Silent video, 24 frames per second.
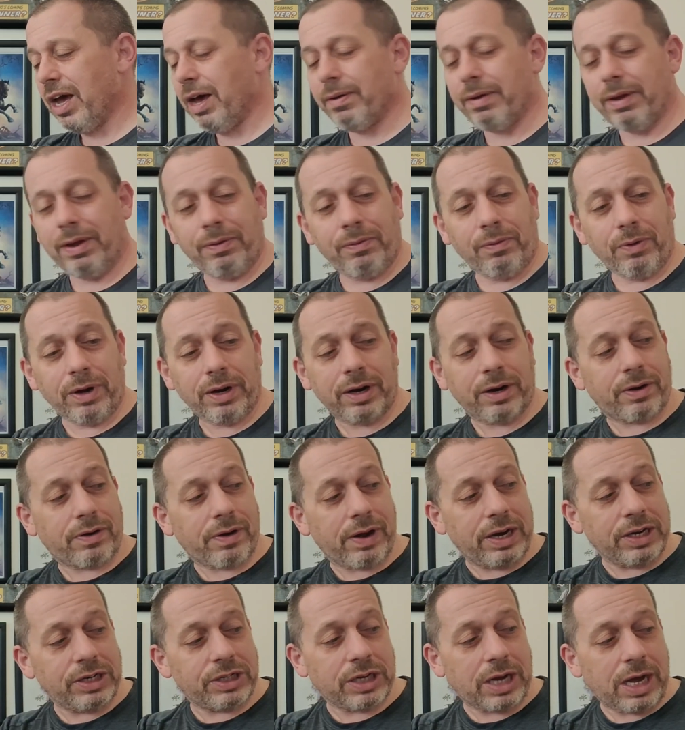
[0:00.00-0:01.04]
I mean, what a
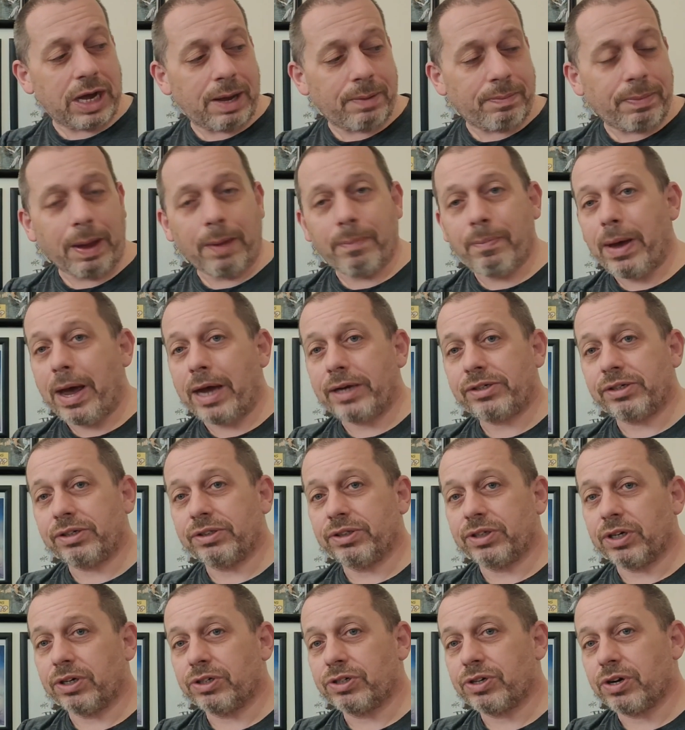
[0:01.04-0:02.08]
great job by
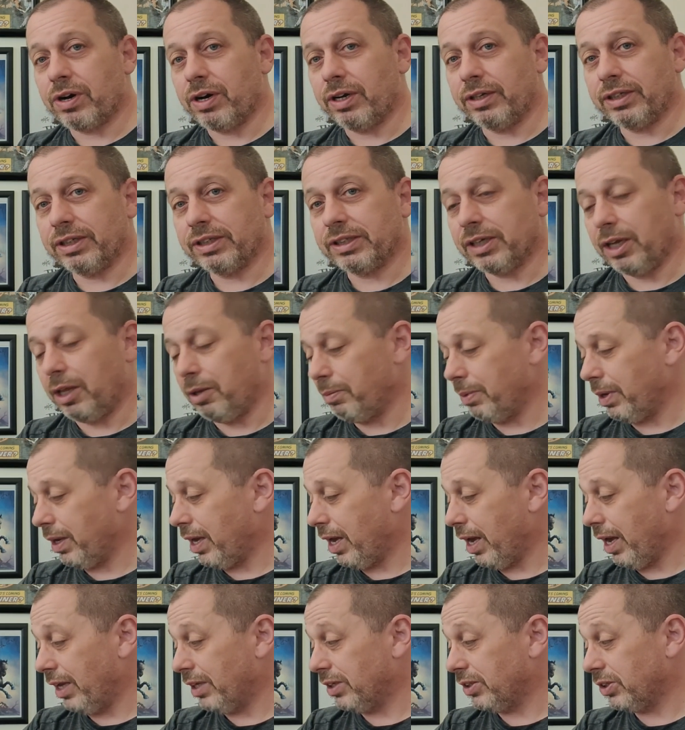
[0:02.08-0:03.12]
Patrick Zurcher on the Solomon
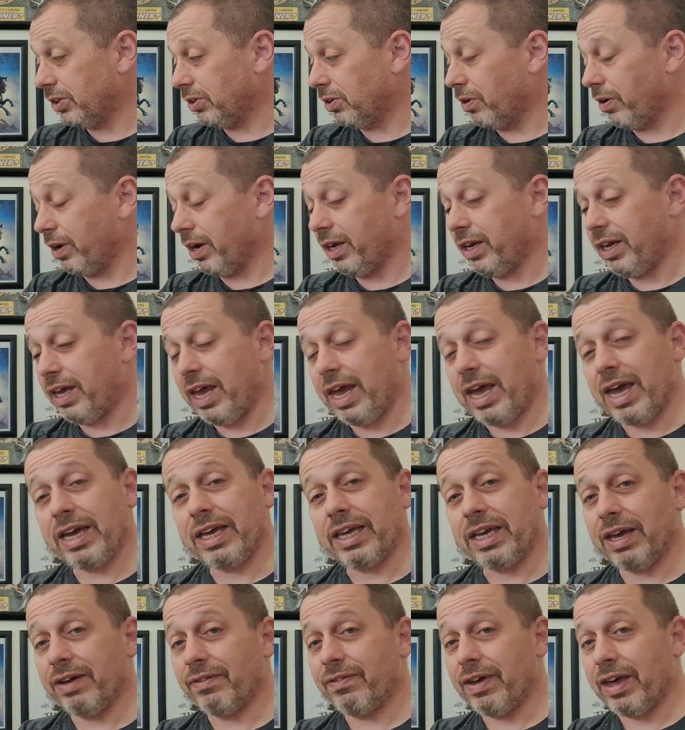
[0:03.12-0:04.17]
Kane story.
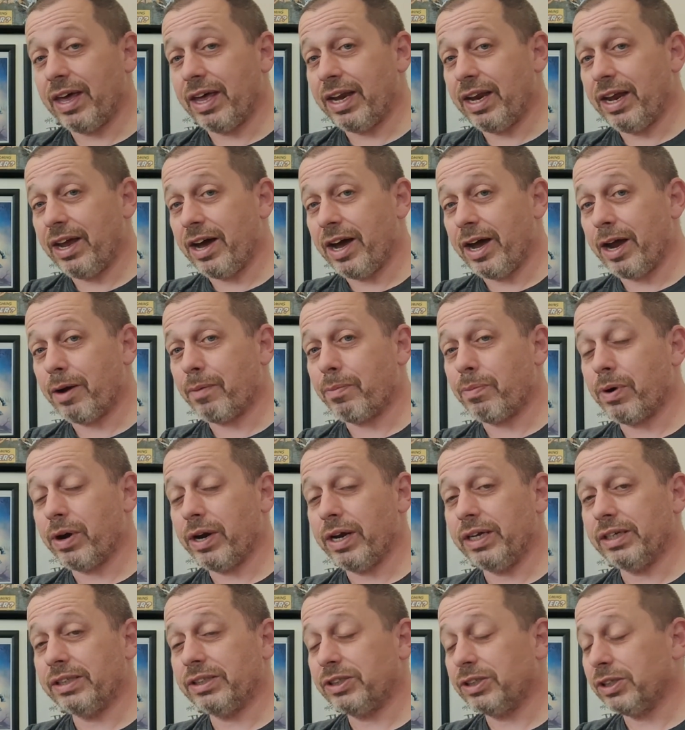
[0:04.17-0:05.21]
Can't give it any higher
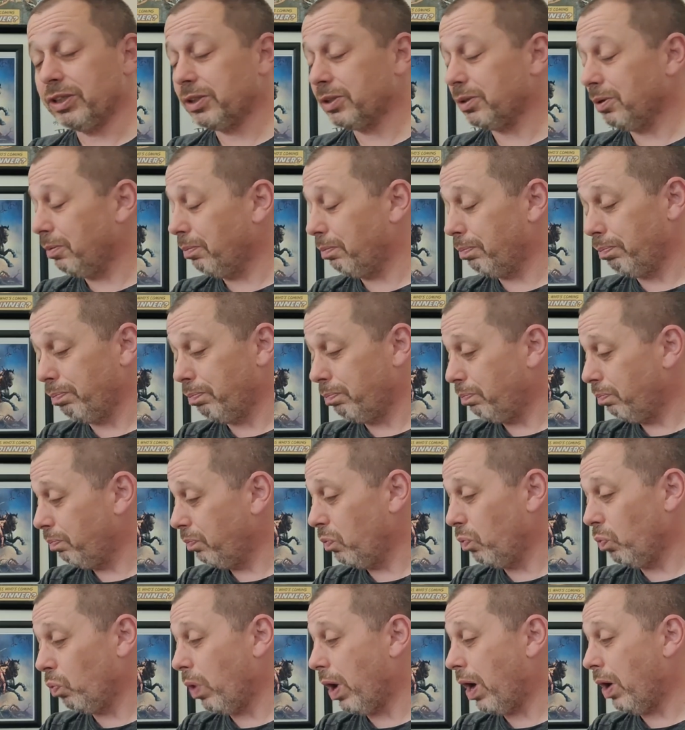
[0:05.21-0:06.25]
praise. Just
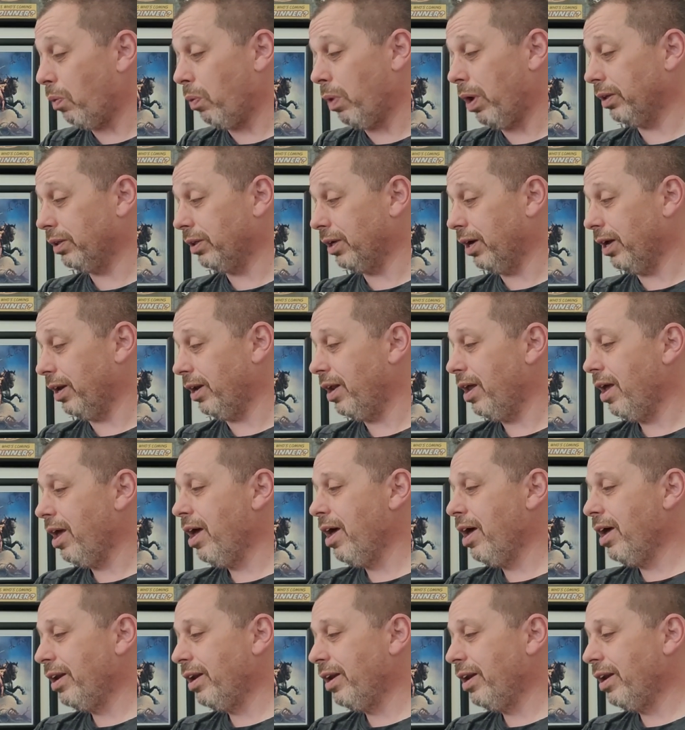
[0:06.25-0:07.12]
well done.